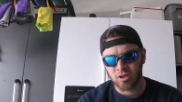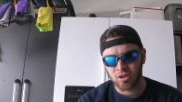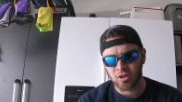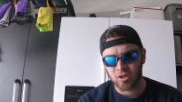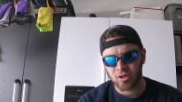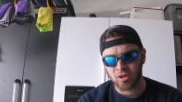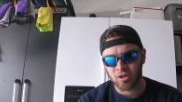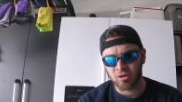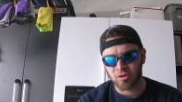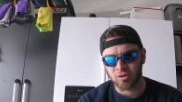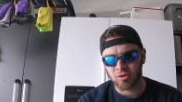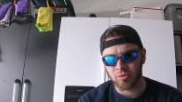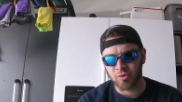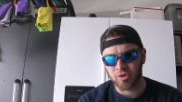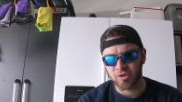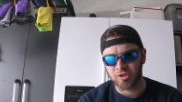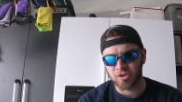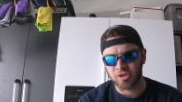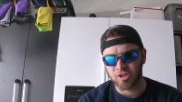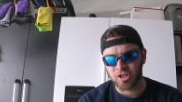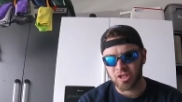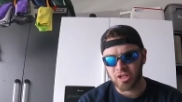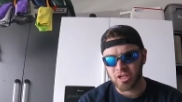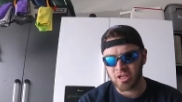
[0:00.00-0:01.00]
It
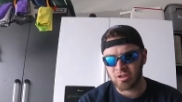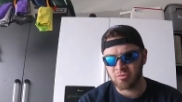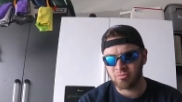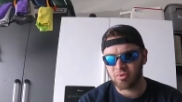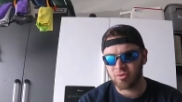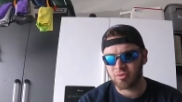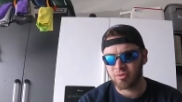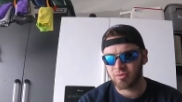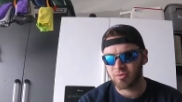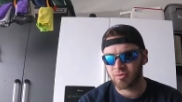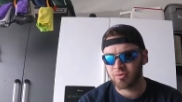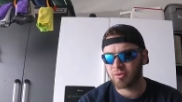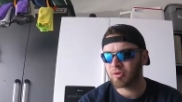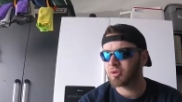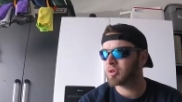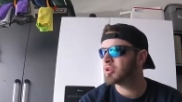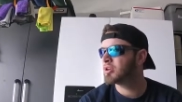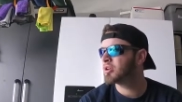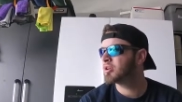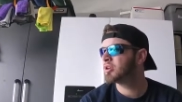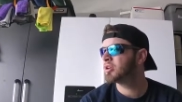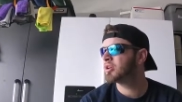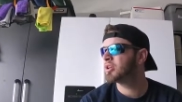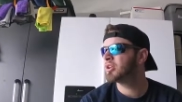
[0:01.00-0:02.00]
wasn't cheap,
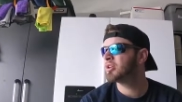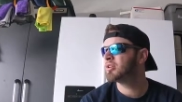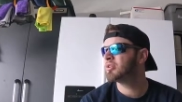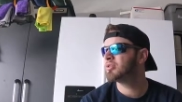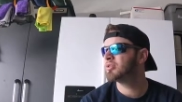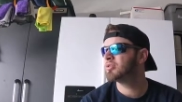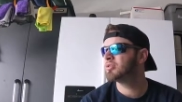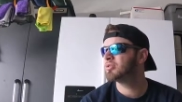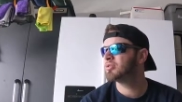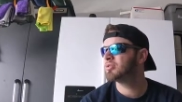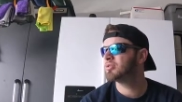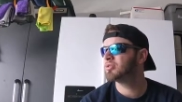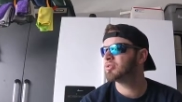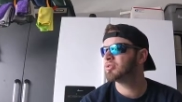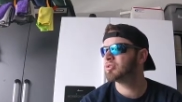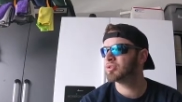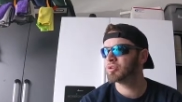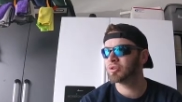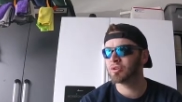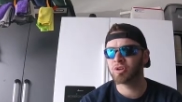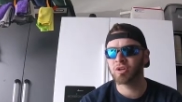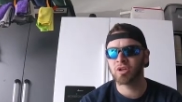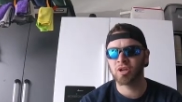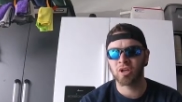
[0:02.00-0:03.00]
and you
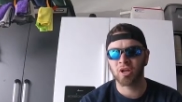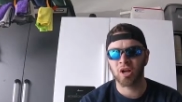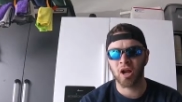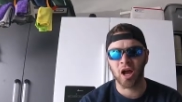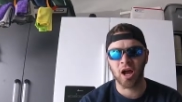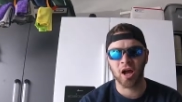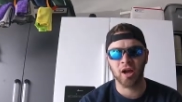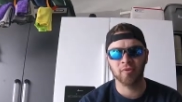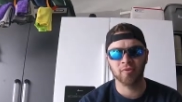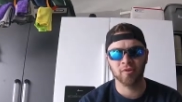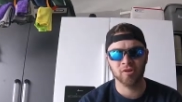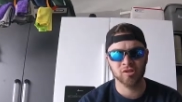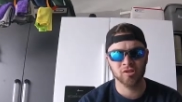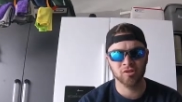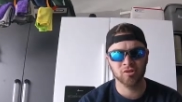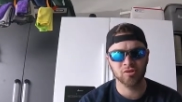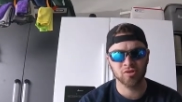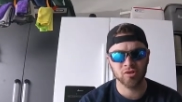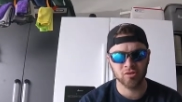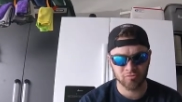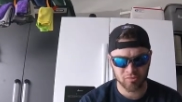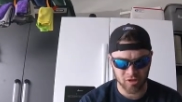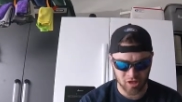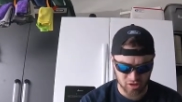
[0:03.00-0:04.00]
could get high
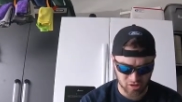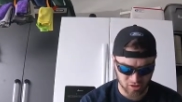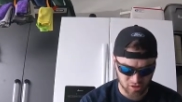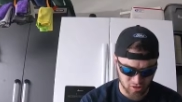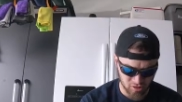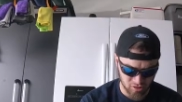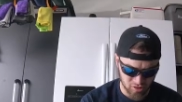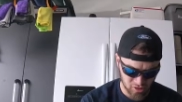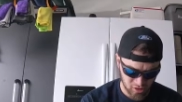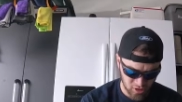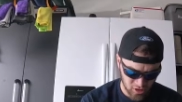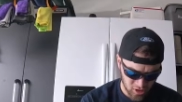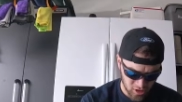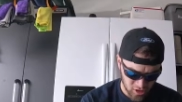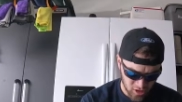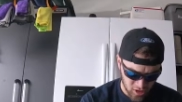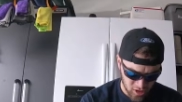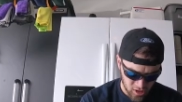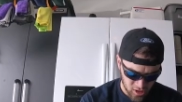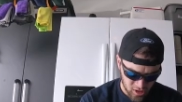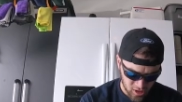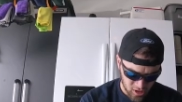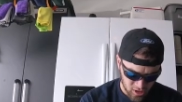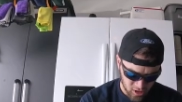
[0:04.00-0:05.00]
resolution pictures.
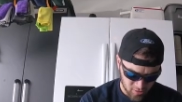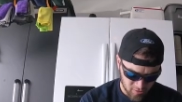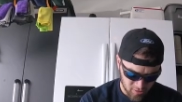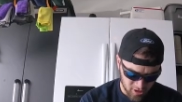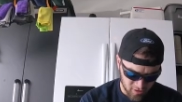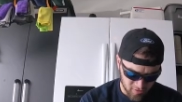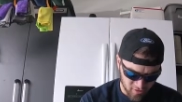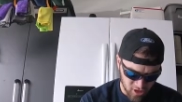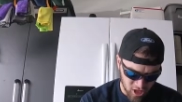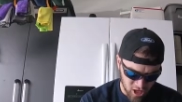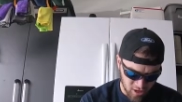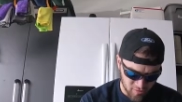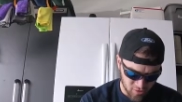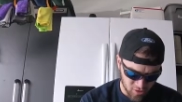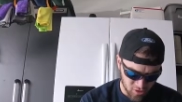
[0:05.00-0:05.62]
And I came